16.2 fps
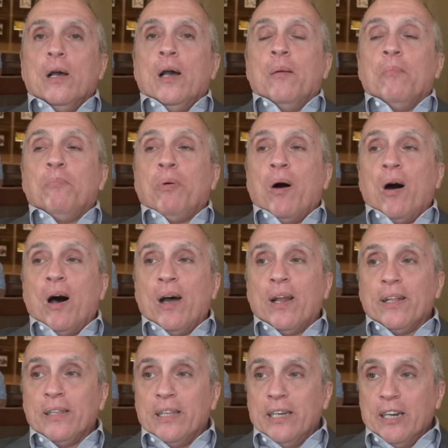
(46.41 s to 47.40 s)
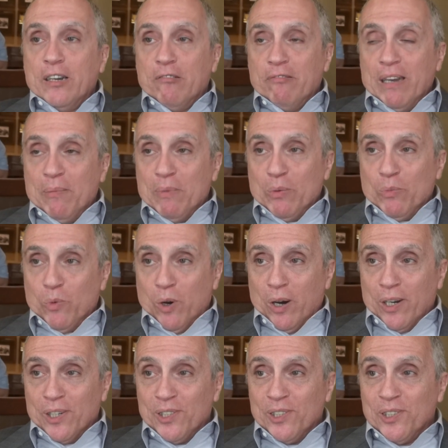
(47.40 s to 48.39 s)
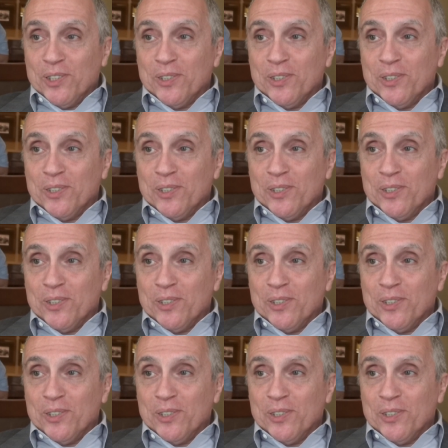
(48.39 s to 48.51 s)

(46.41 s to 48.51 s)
And part of the agreement was